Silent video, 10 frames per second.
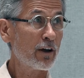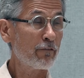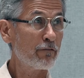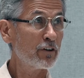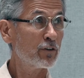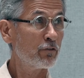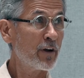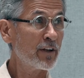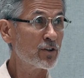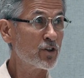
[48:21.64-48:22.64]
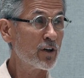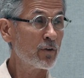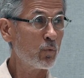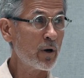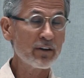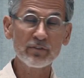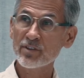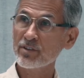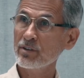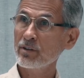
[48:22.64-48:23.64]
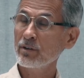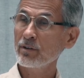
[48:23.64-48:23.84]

a field of energy and waves,